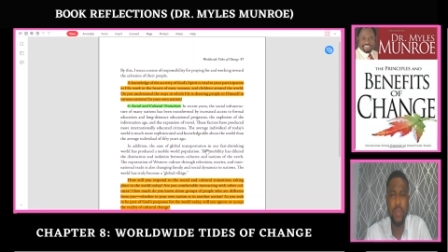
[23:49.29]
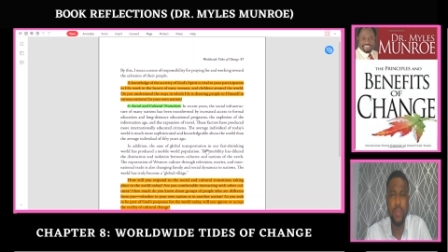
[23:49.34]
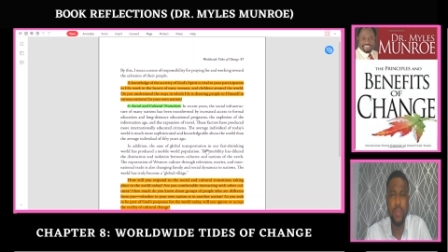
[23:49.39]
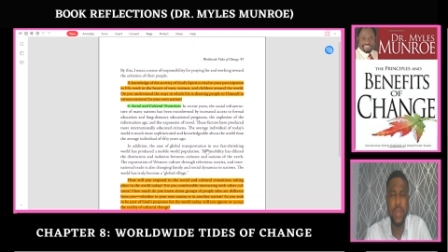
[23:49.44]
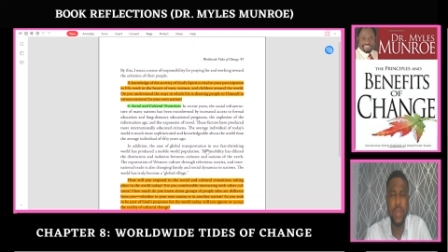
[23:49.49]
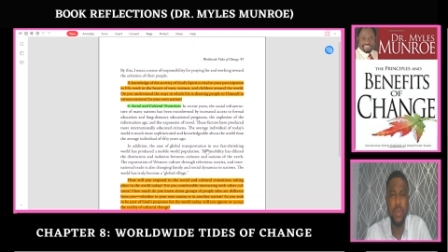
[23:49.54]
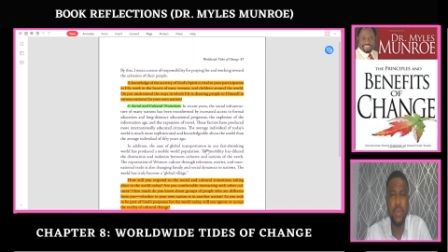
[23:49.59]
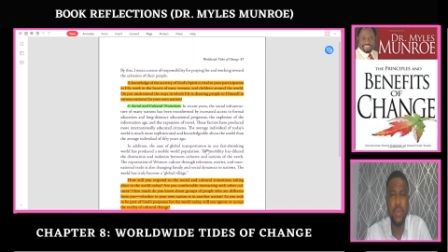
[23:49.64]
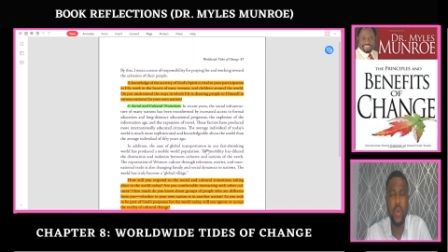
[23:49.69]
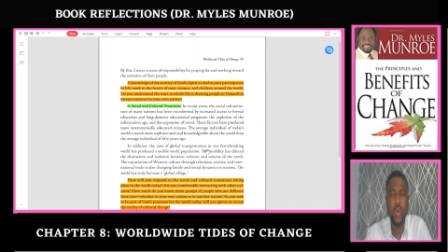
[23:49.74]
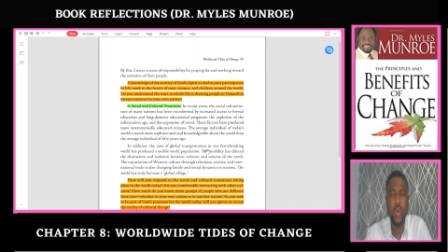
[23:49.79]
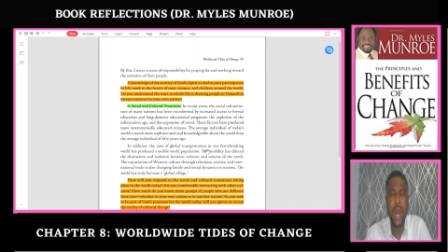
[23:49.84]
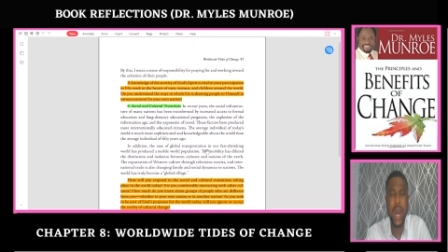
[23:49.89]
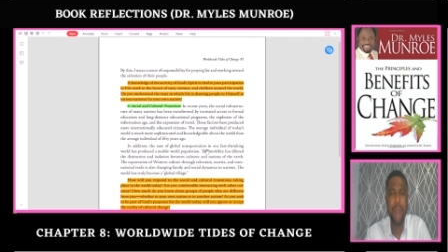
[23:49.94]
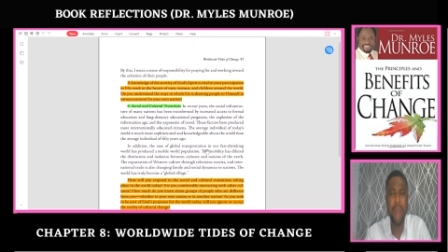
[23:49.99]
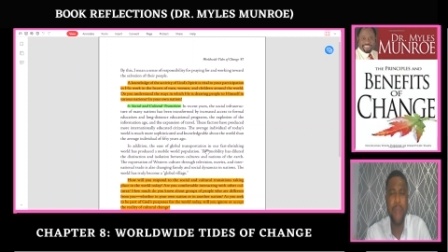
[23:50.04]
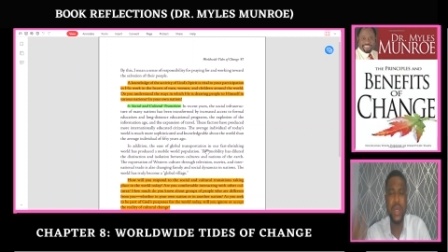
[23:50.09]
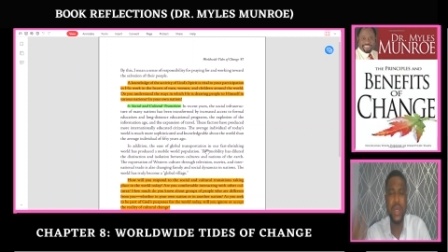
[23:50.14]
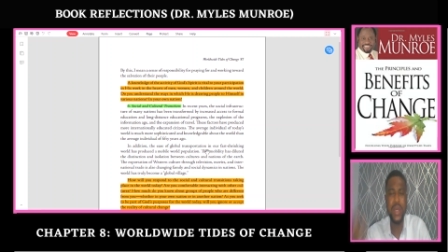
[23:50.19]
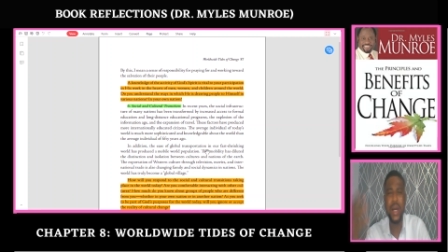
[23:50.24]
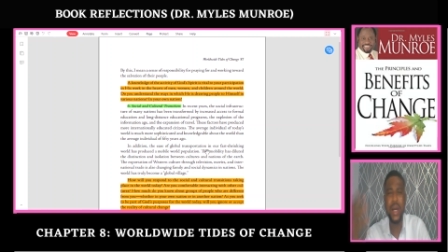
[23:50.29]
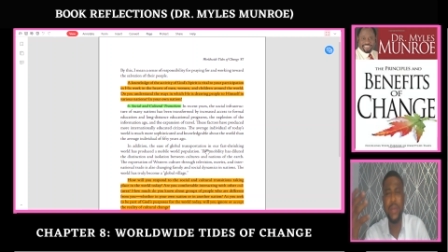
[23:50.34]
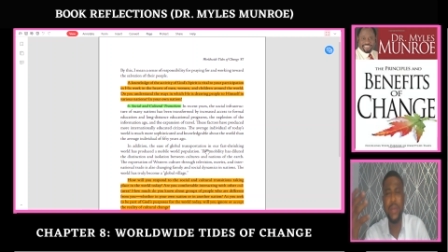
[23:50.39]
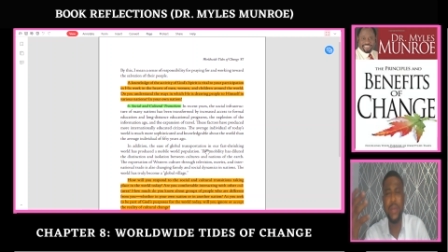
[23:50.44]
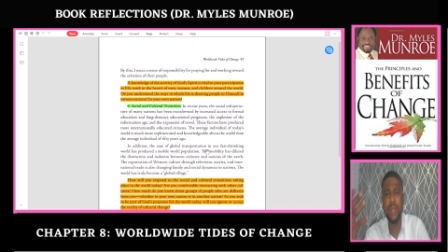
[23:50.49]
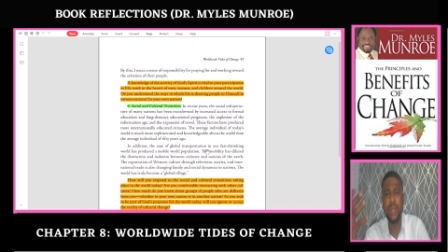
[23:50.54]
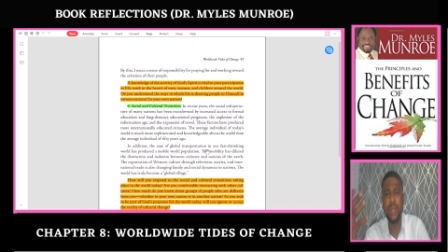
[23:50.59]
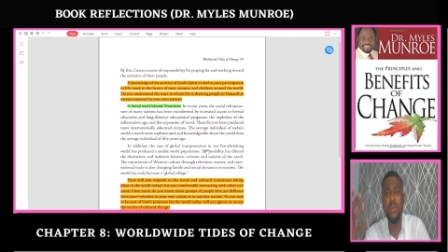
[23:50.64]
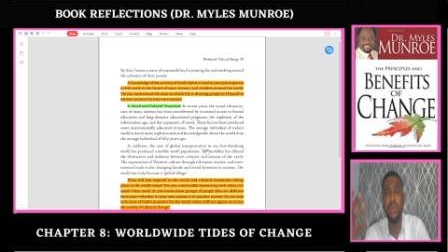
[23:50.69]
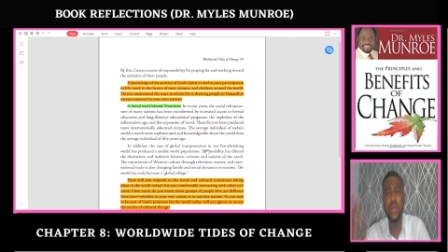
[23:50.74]
People are
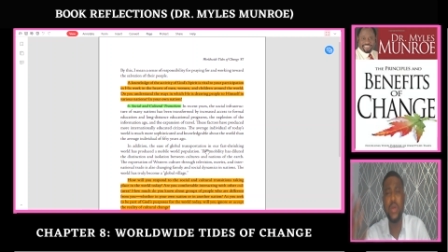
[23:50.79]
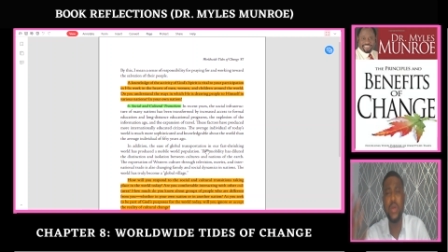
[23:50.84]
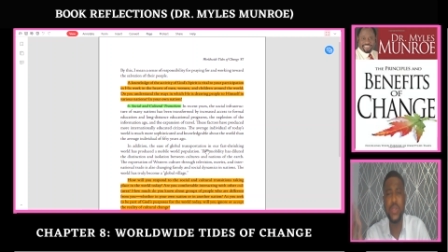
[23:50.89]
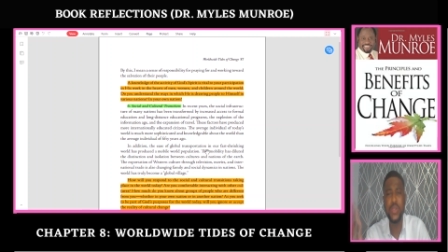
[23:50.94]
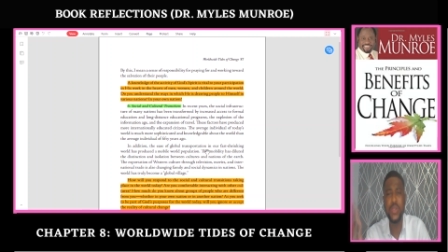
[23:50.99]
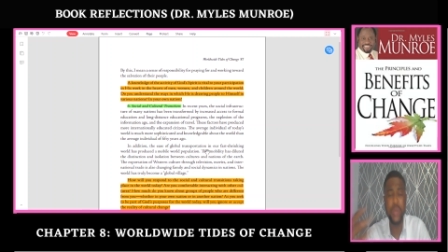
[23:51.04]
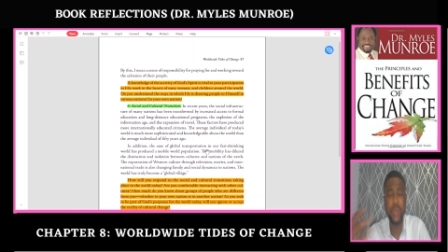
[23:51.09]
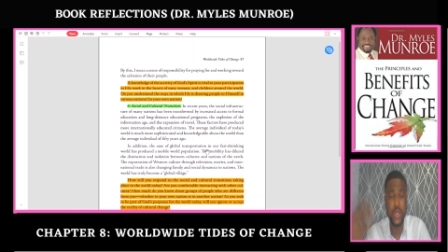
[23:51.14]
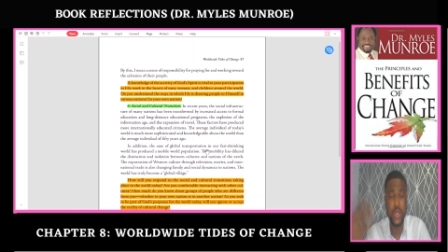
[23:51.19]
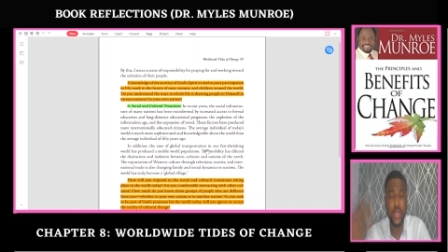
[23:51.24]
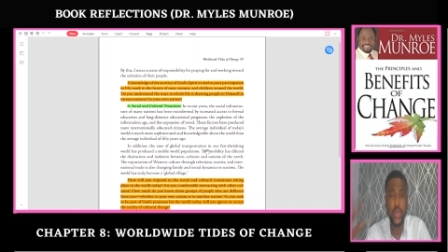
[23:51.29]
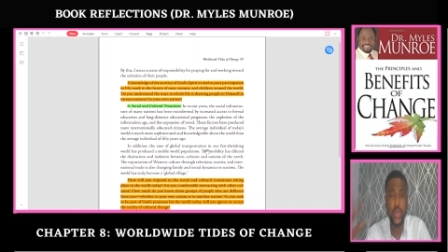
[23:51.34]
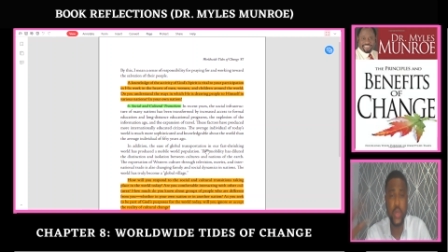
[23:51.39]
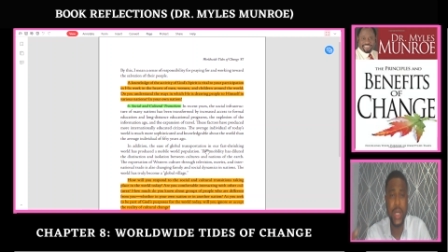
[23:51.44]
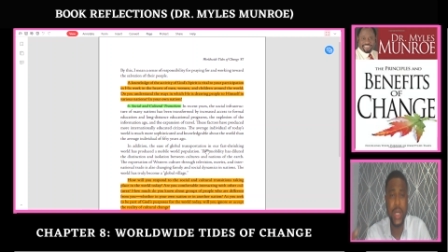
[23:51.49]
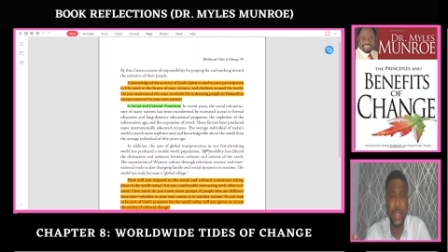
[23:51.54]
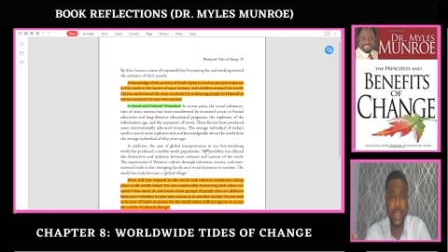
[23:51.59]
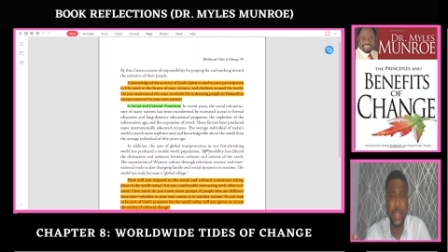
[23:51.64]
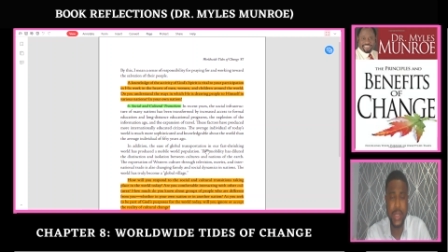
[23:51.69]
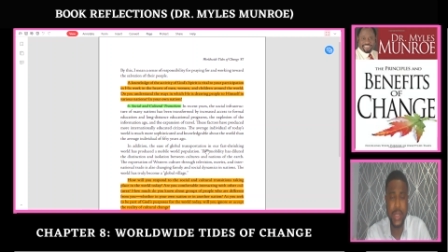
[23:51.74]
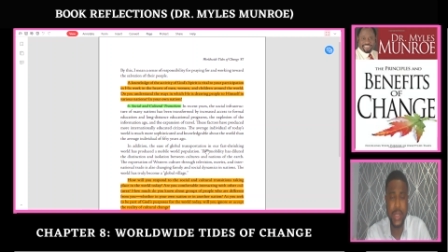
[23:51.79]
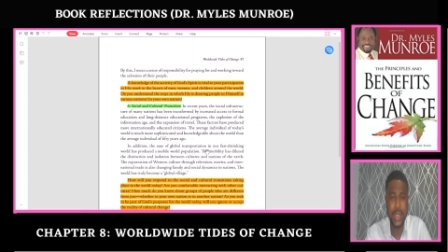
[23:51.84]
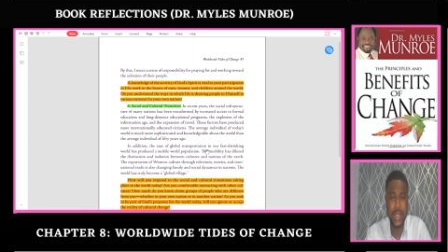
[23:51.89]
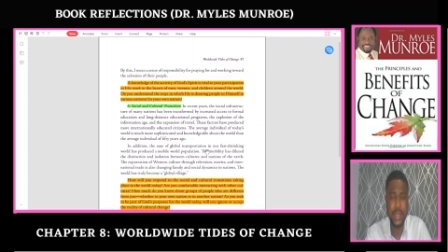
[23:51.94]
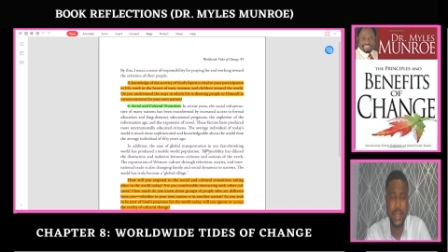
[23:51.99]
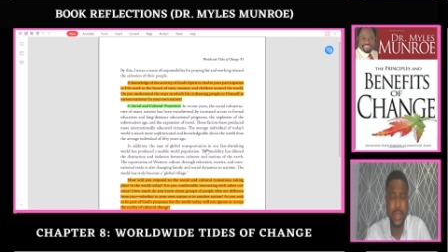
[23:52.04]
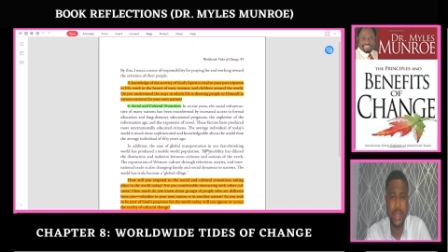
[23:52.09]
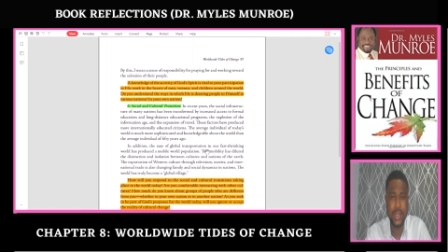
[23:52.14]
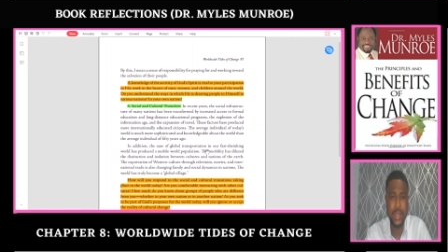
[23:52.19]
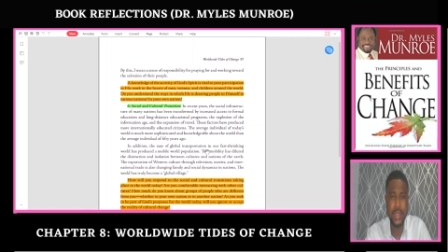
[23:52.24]
becoming more spiritually
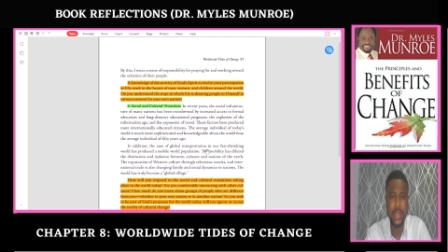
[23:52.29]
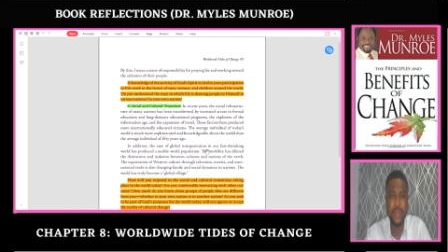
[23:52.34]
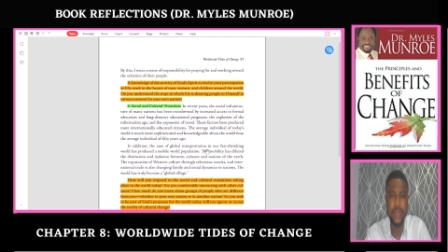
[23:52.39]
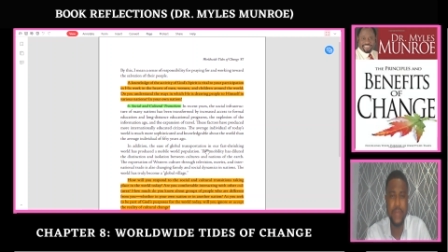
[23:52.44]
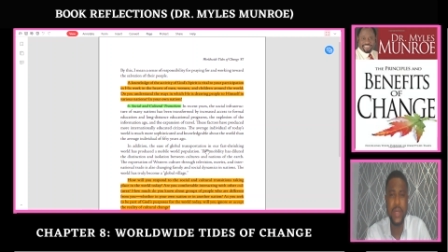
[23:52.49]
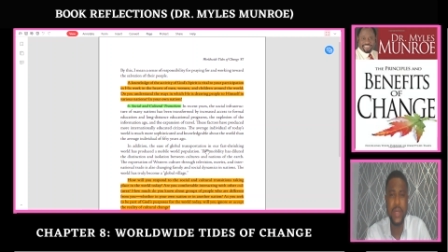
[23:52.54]
sensitive.